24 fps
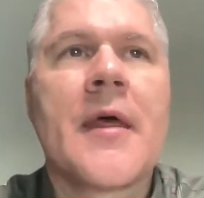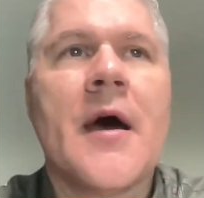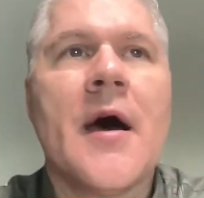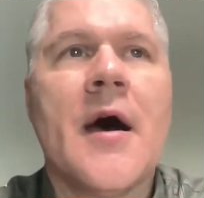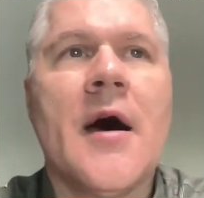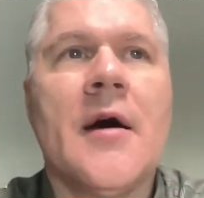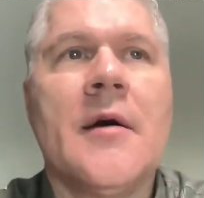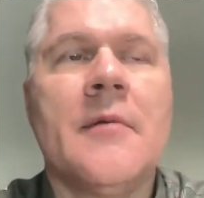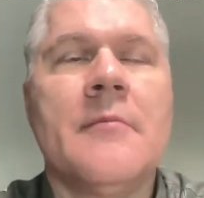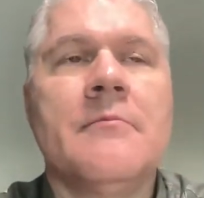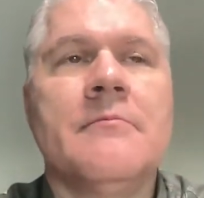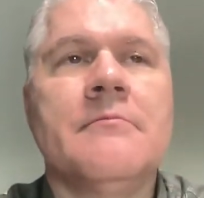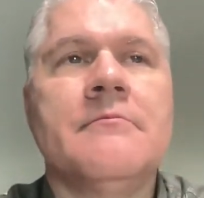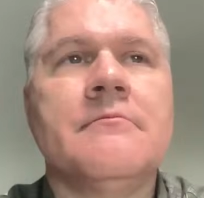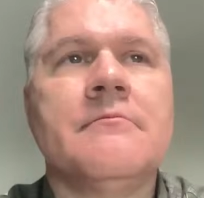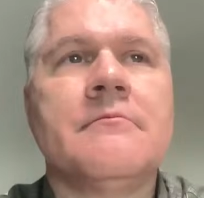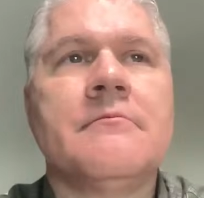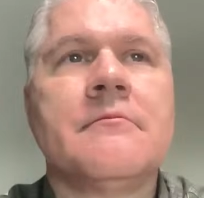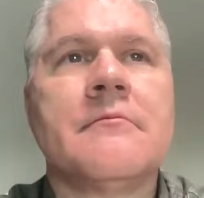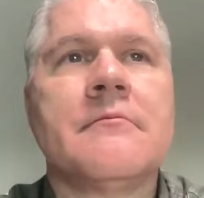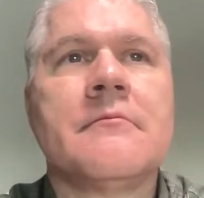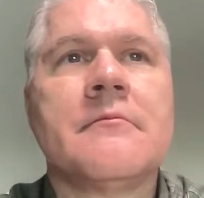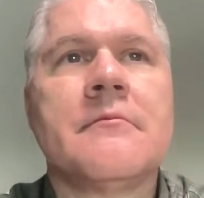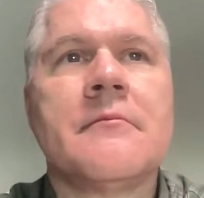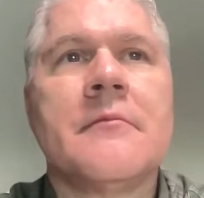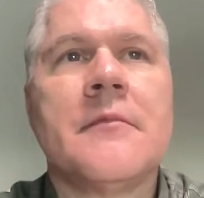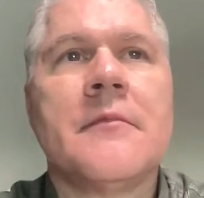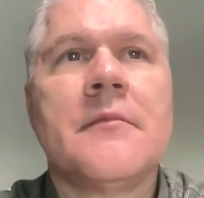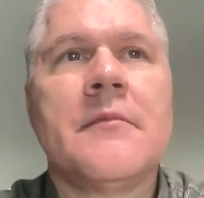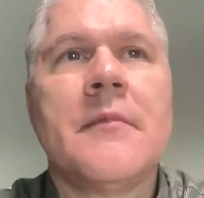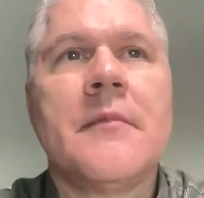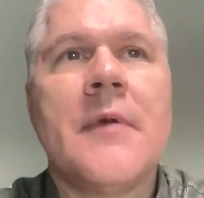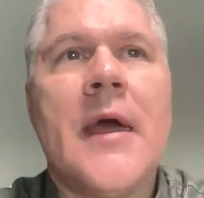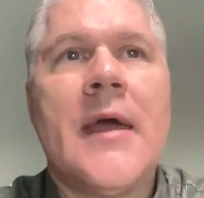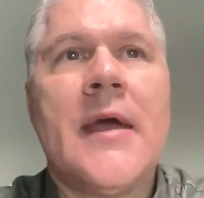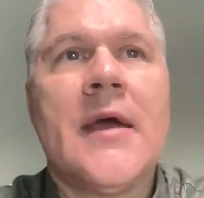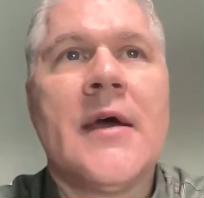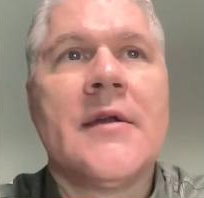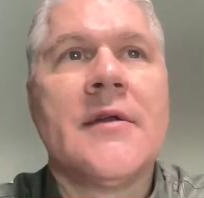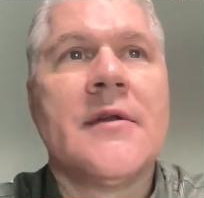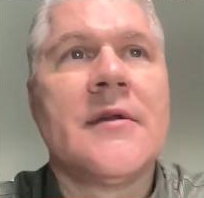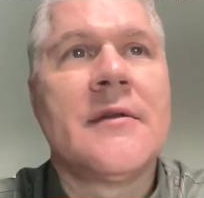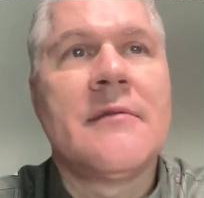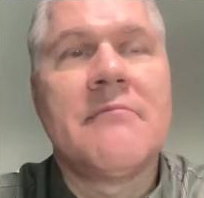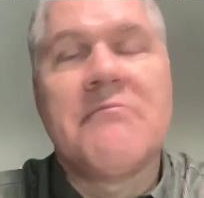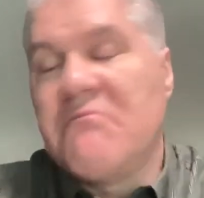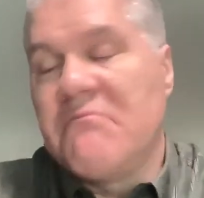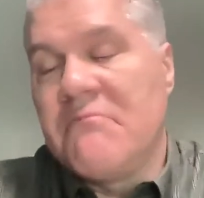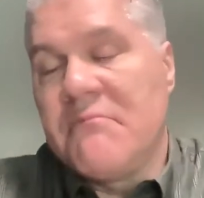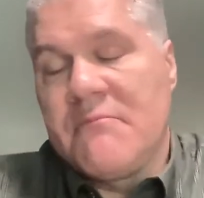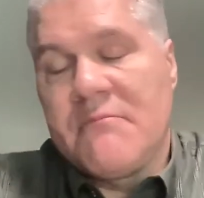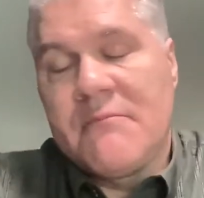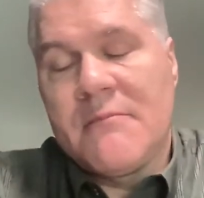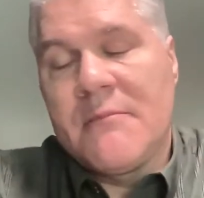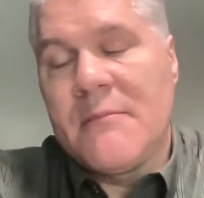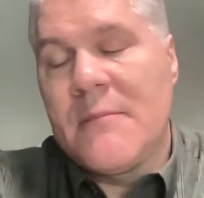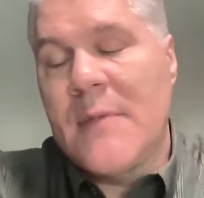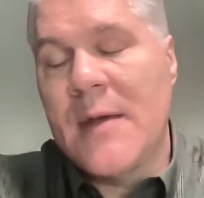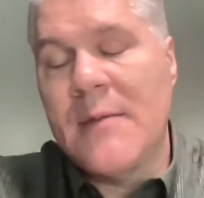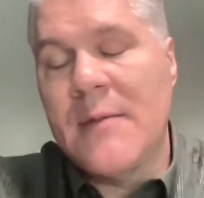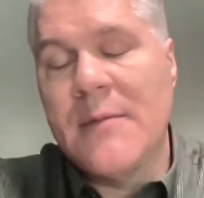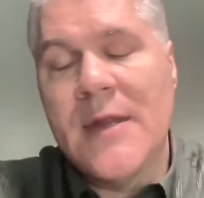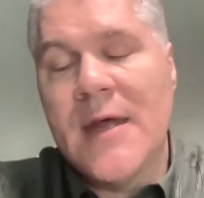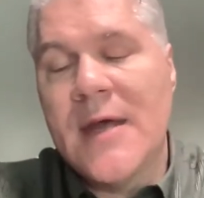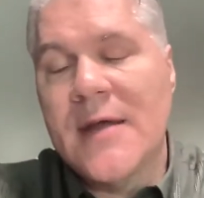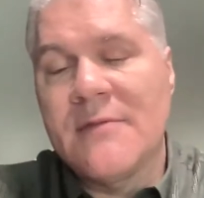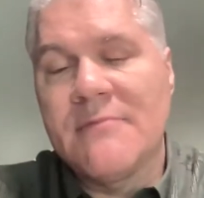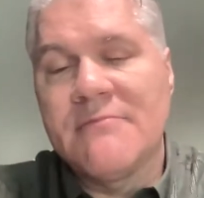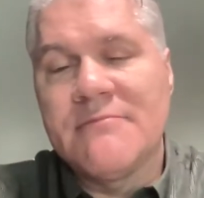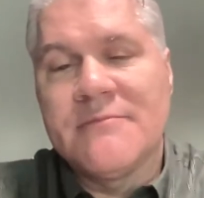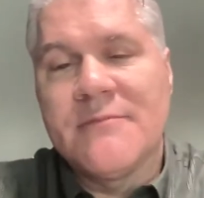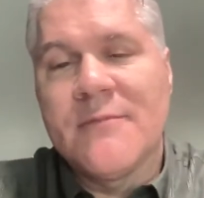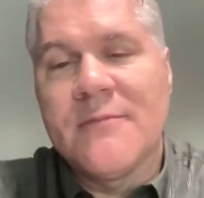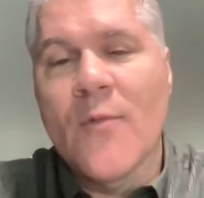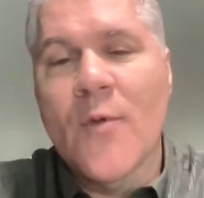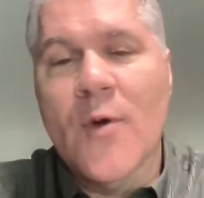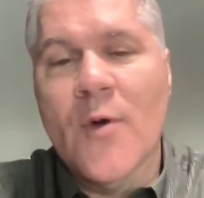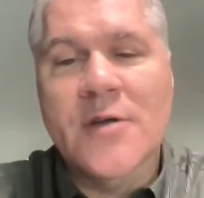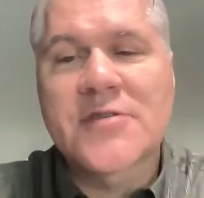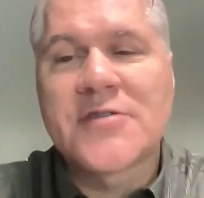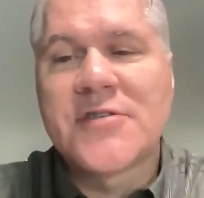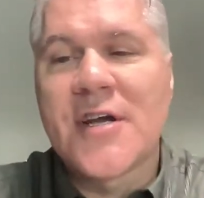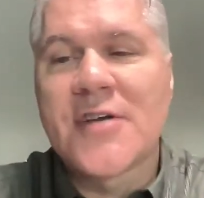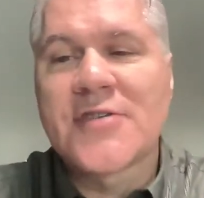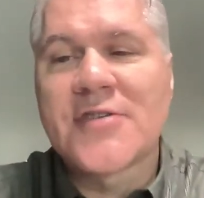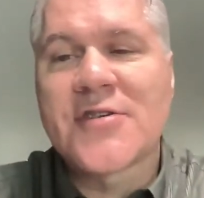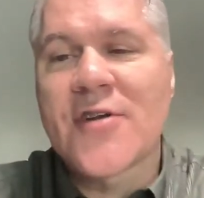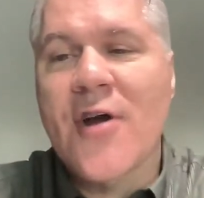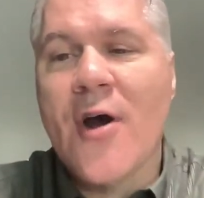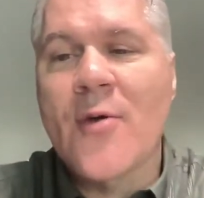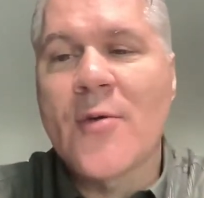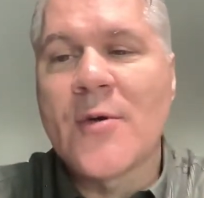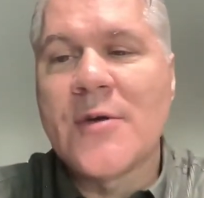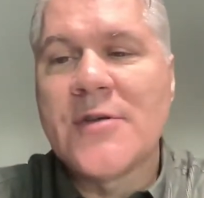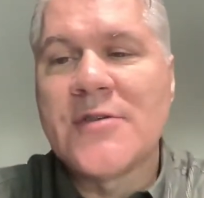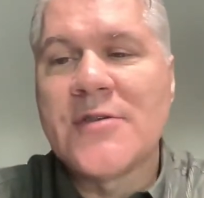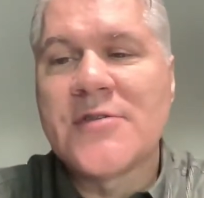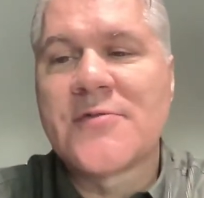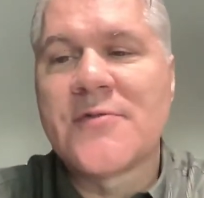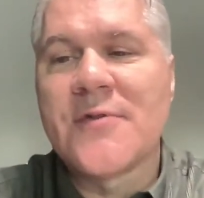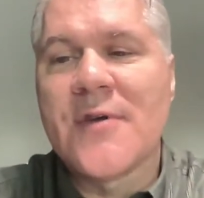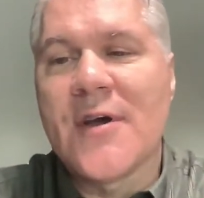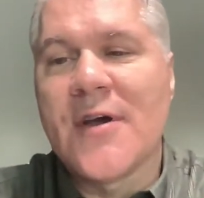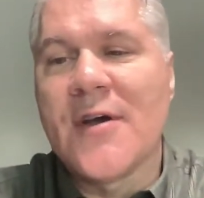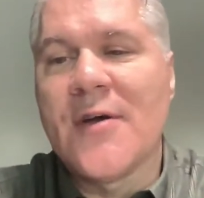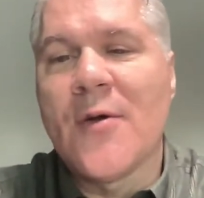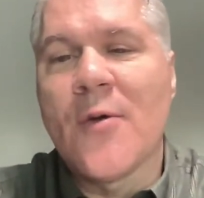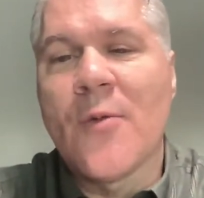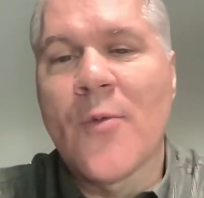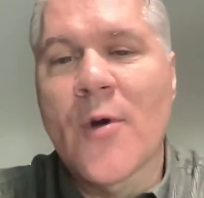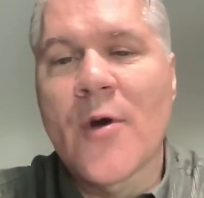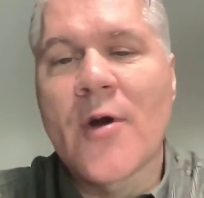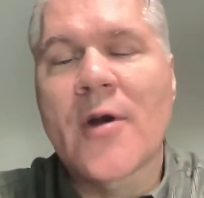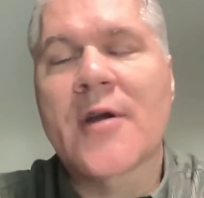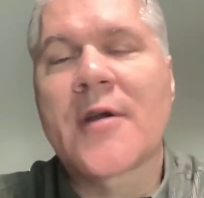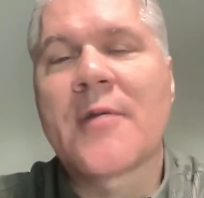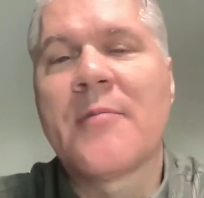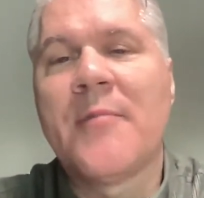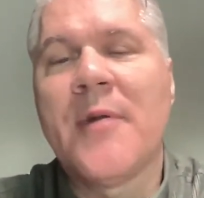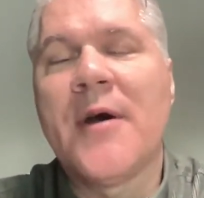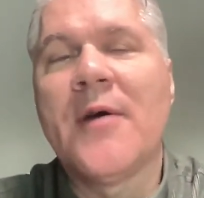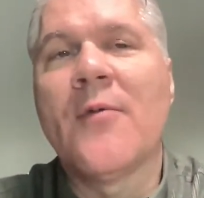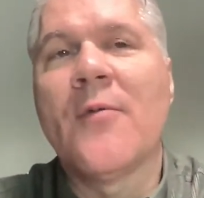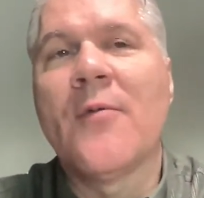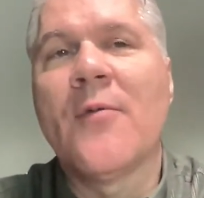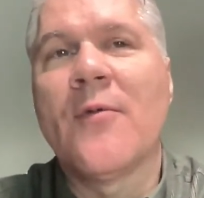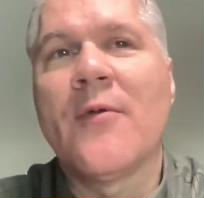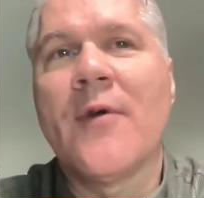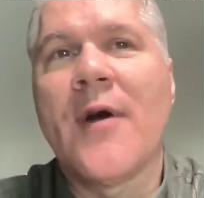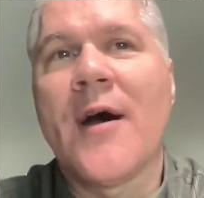And maybe that works, doesn't always work, but